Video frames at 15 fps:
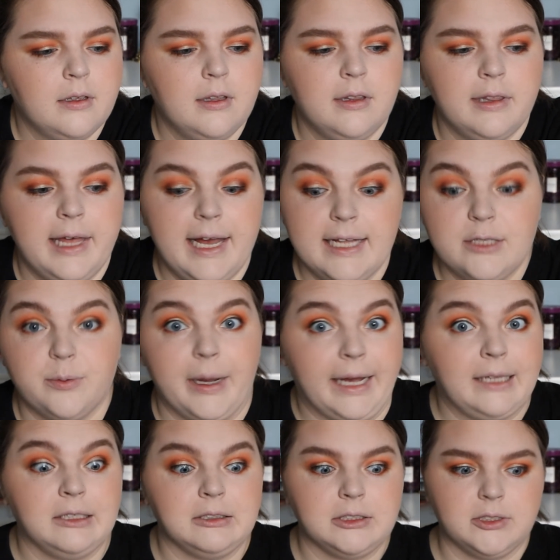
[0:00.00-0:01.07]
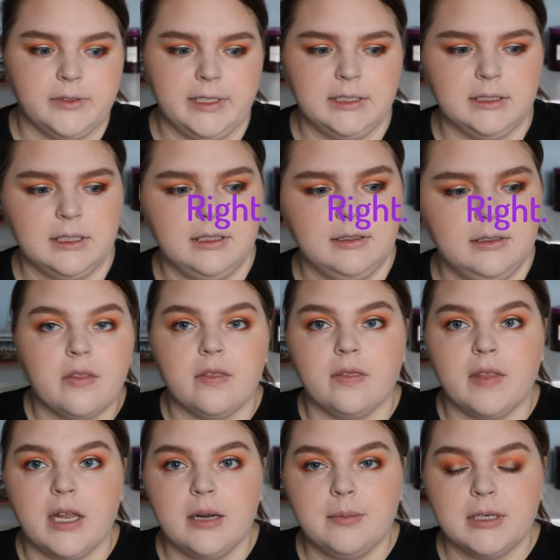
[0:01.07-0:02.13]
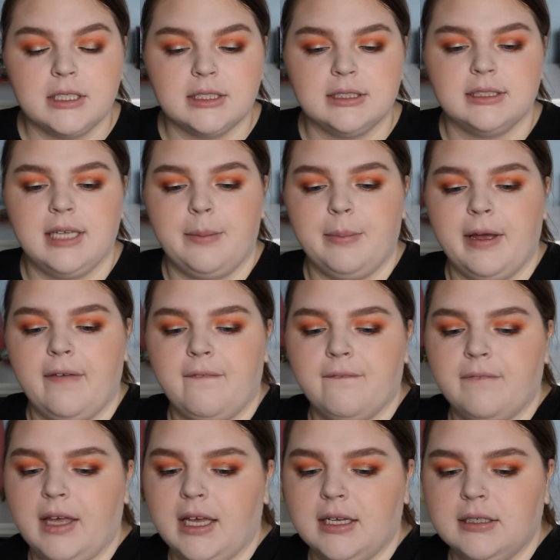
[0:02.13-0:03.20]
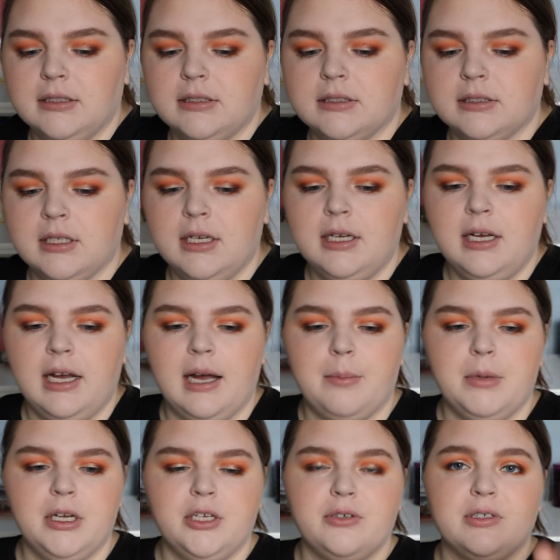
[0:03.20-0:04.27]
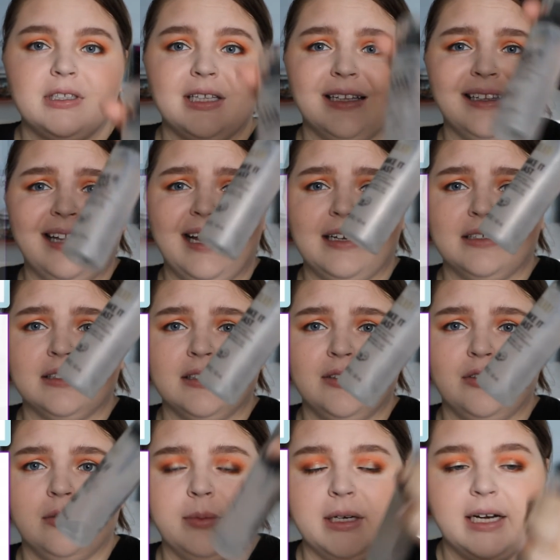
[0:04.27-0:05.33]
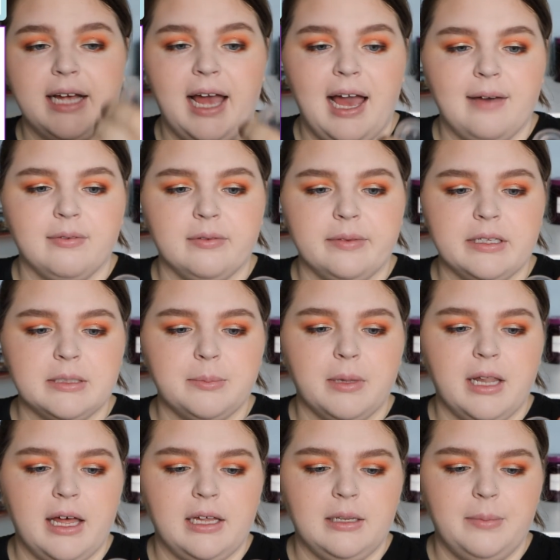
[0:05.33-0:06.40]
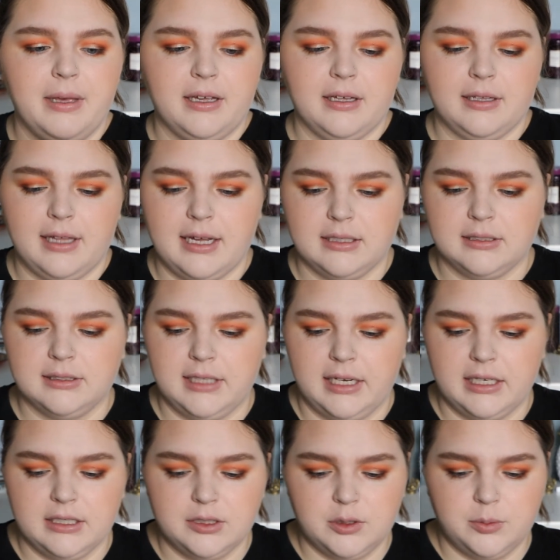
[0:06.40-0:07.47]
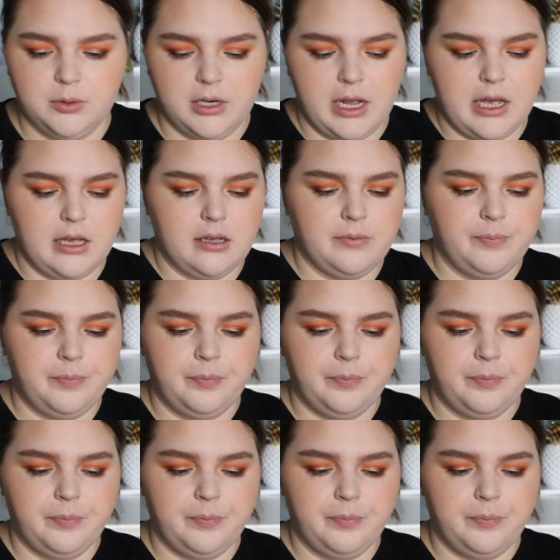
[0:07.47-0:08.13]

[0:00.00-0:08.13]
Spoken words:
That's why it looks crazy. Then I'm gonna set my face. I'm gonna use the last little bit I have of this Milani Make It Last setting spray.